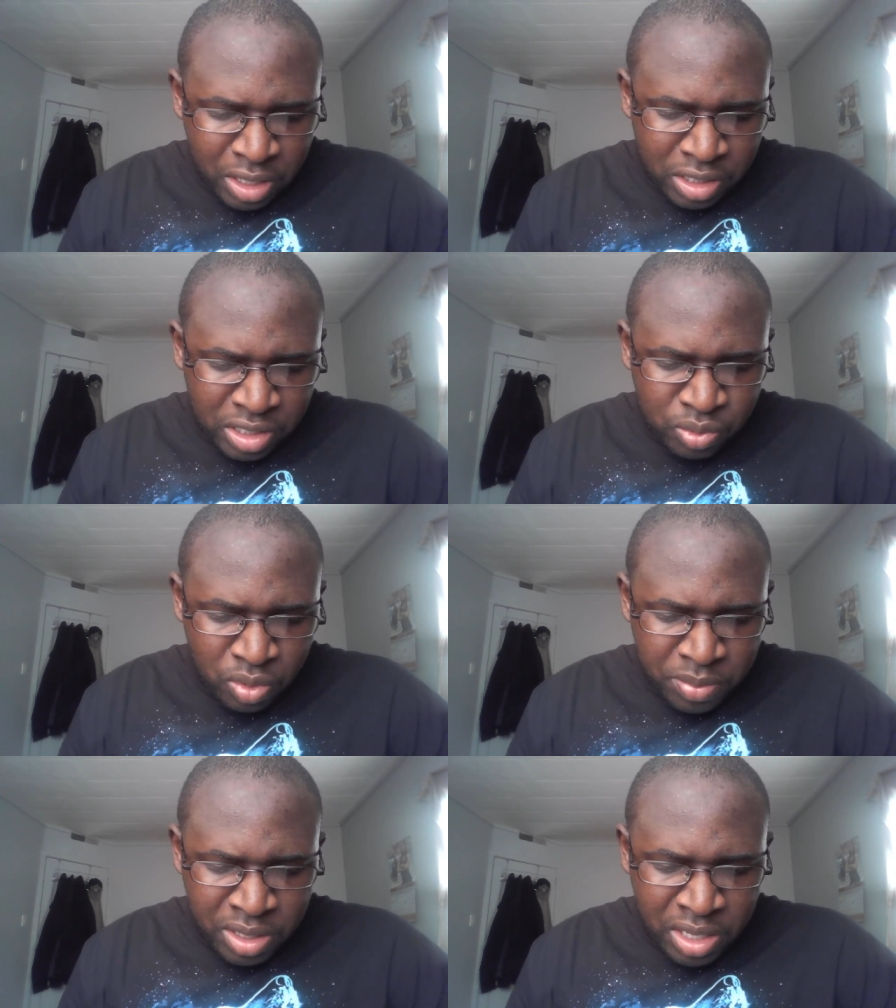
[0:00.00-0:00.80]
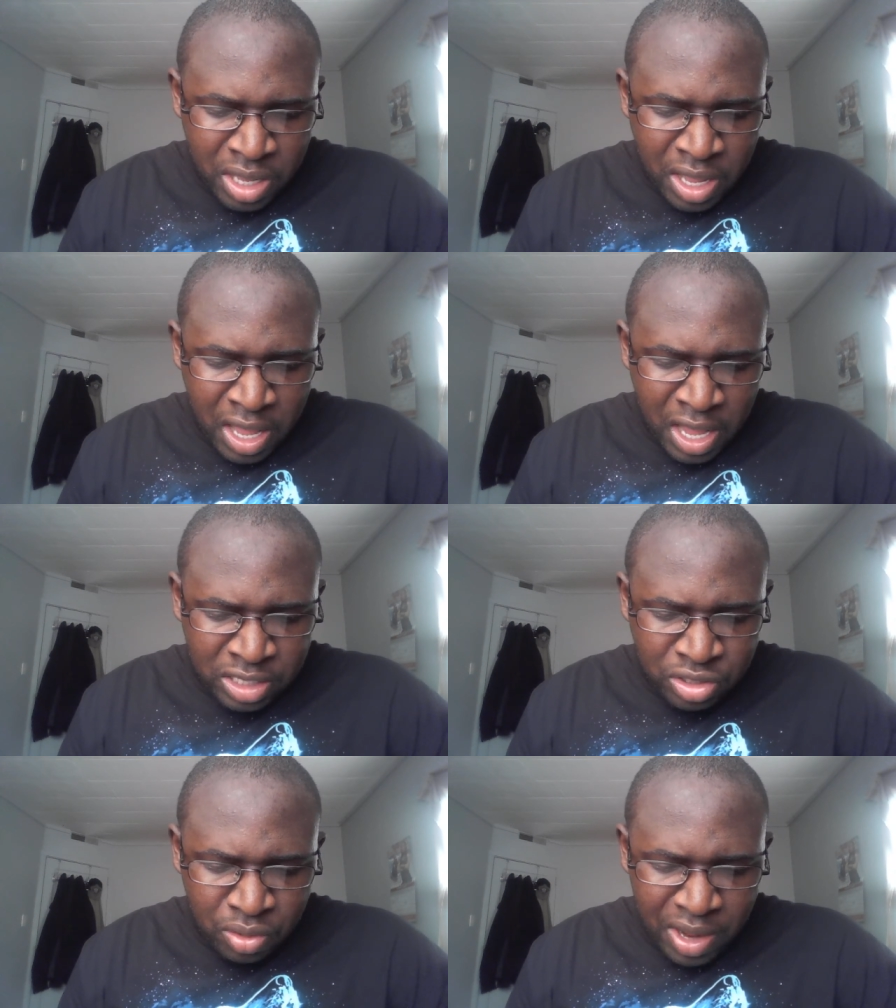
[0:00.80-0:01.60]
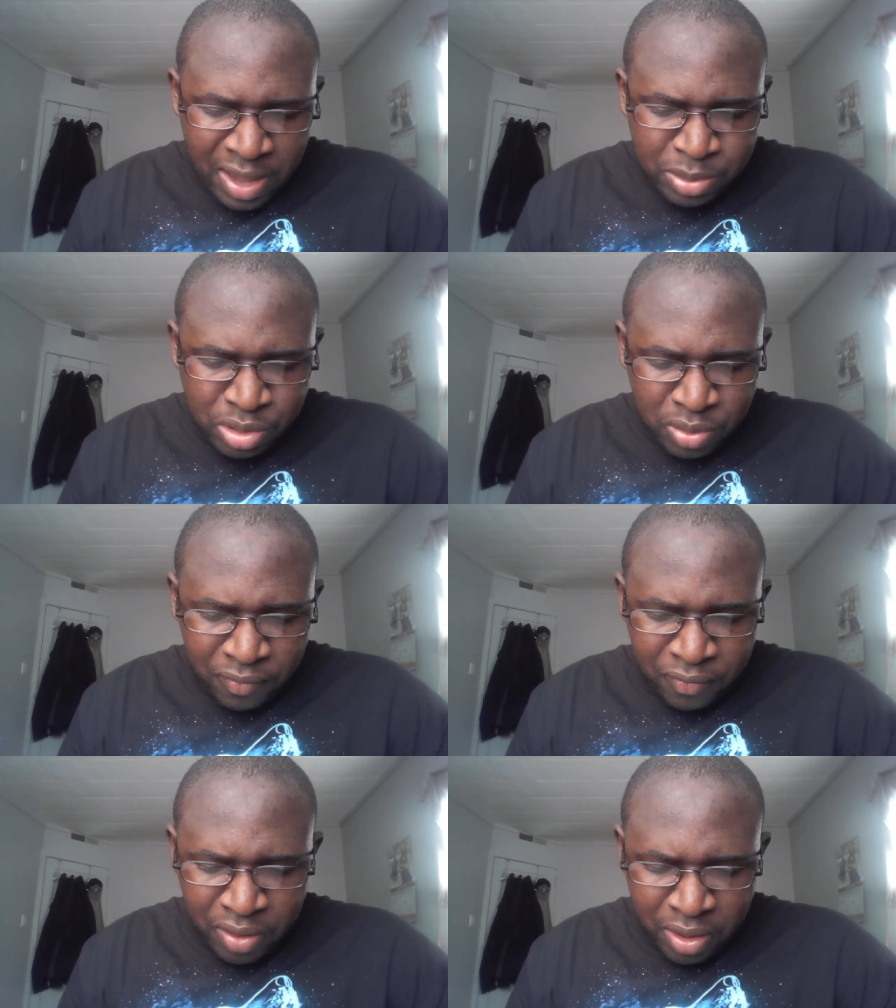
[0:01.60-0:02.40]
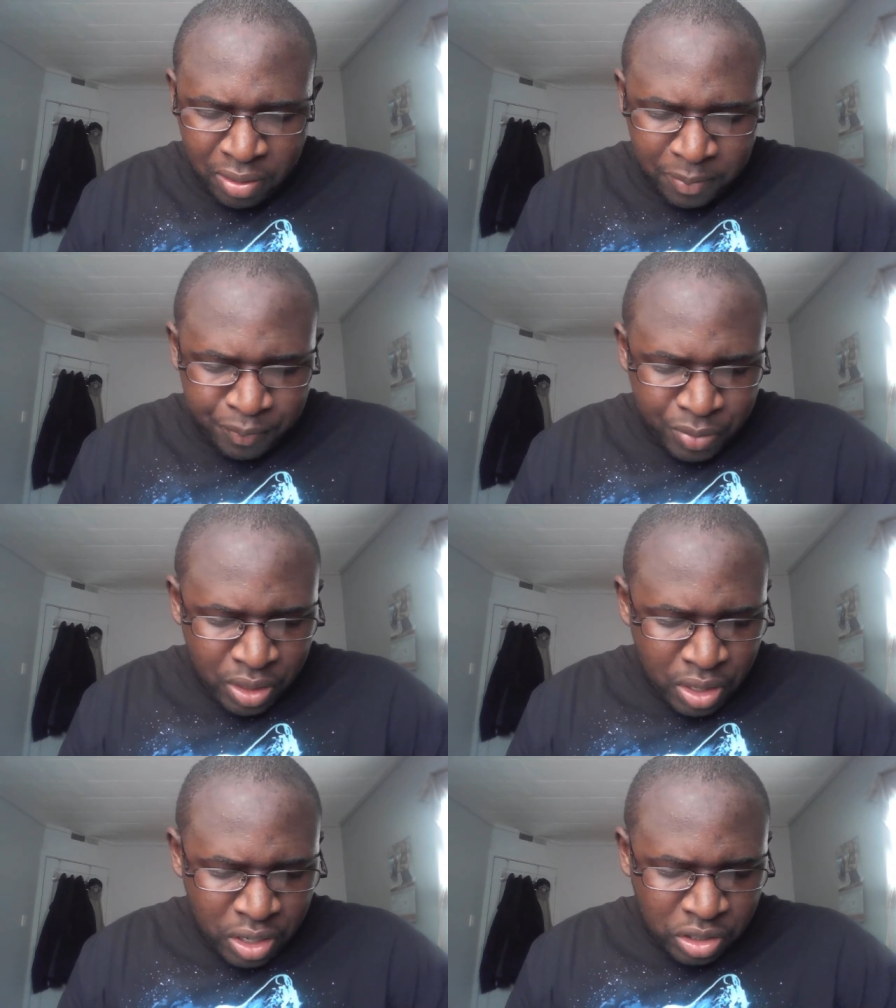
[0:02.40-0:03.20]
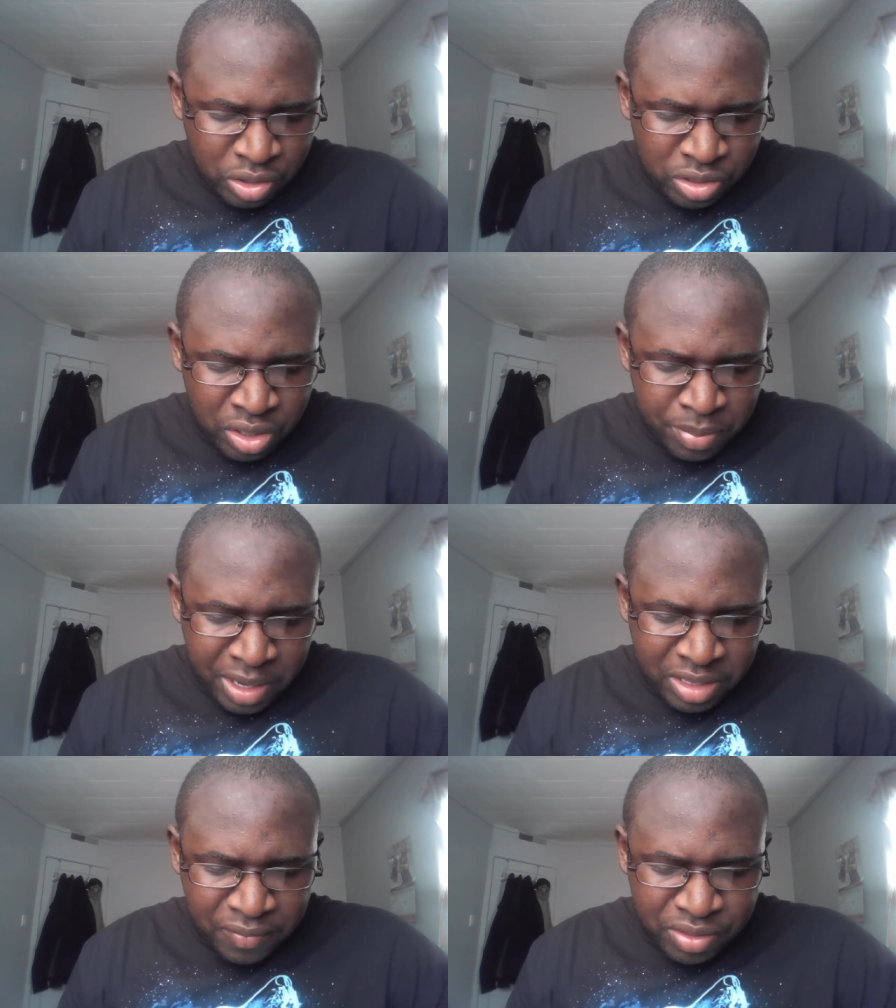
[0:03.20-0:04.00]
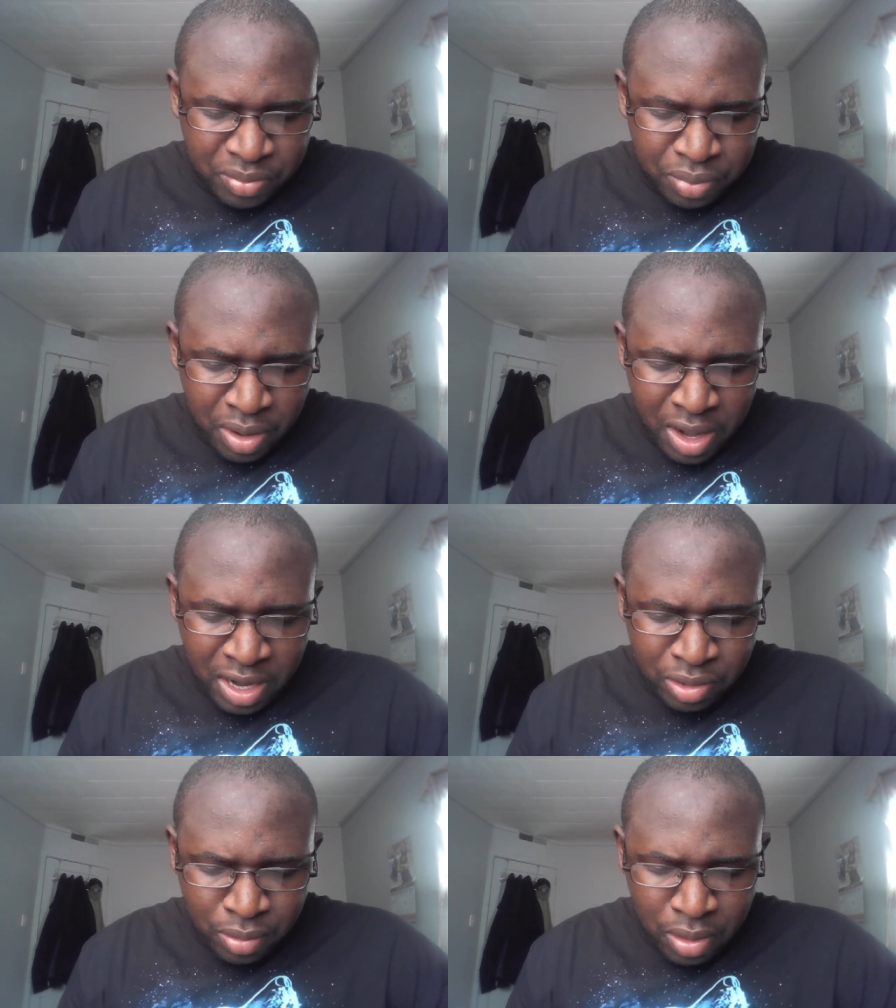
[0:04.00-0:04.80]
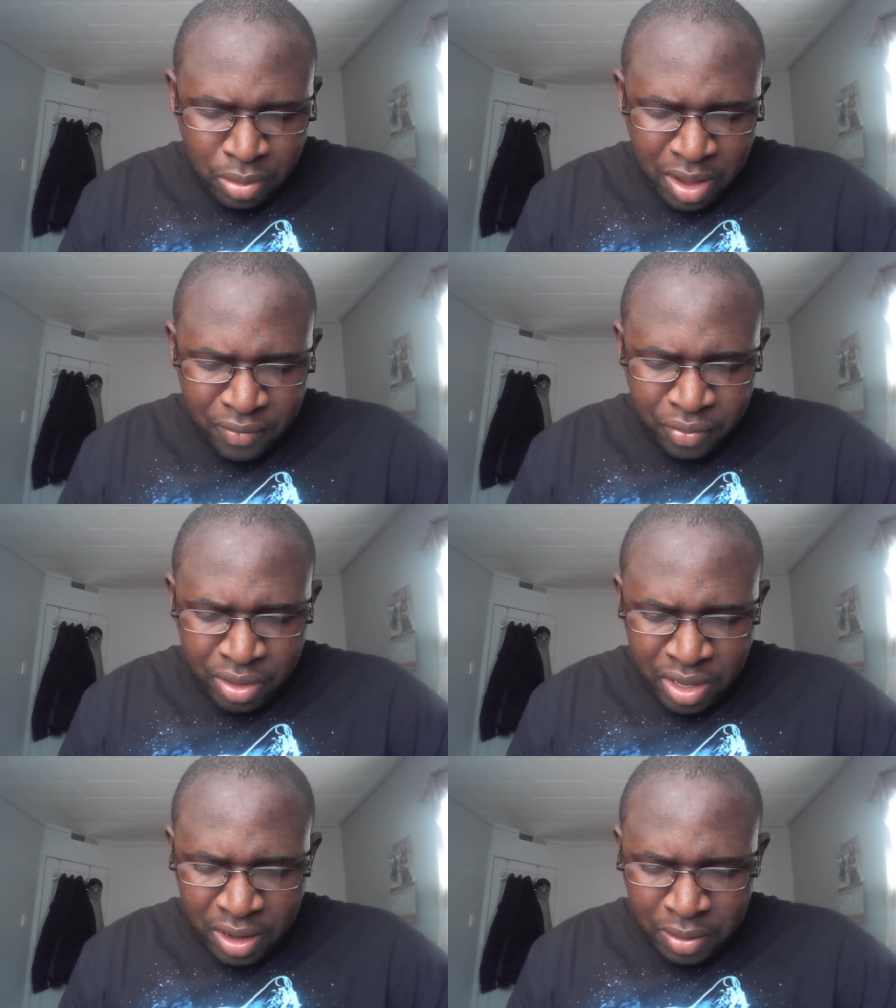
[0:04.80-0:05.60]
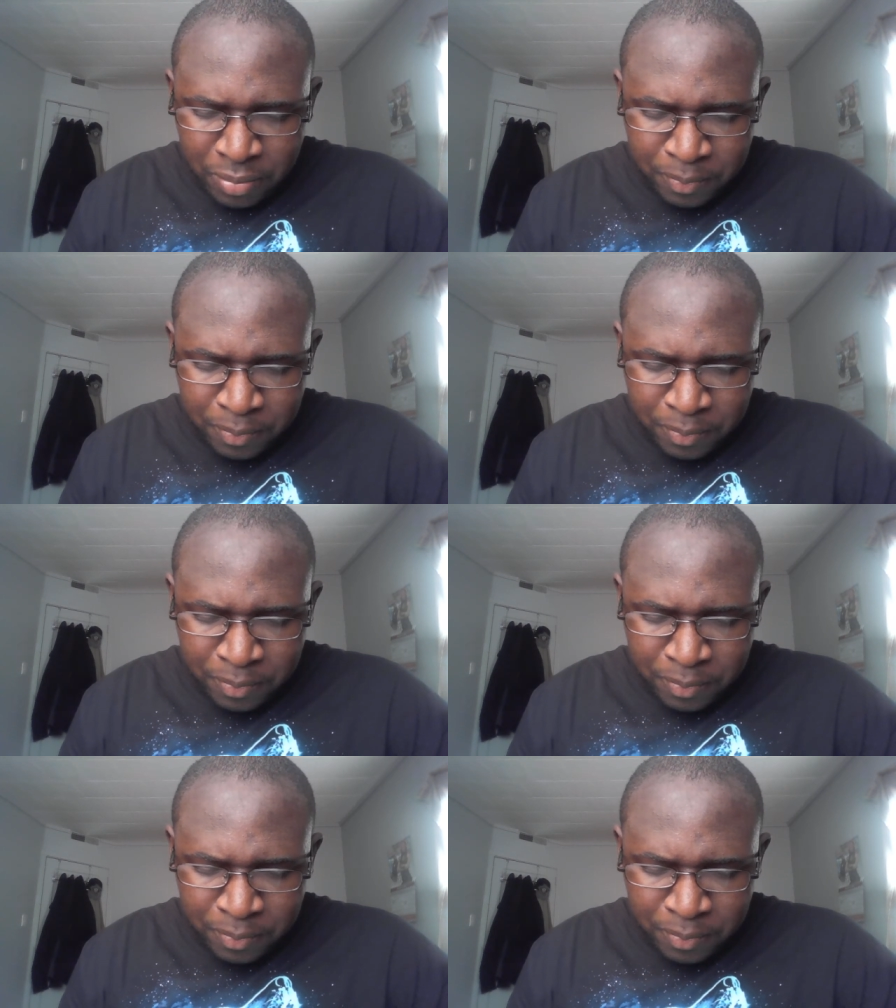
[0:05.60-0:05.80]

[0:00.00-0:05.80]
This woman has no absolute fear. You see her magnificent pride grow every year.